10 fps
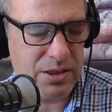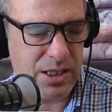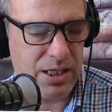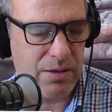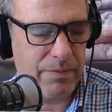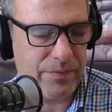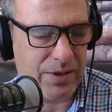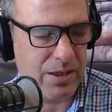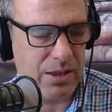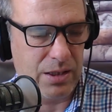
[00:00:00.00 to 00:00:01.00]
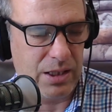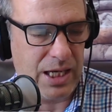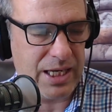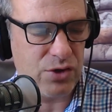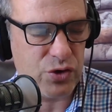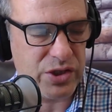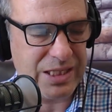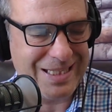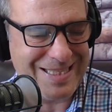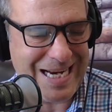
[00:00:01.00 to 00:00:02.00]
A lot of
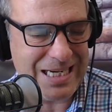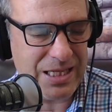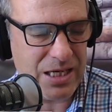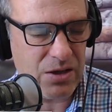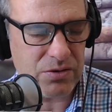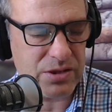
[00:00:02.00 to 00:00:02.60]
interesting data there.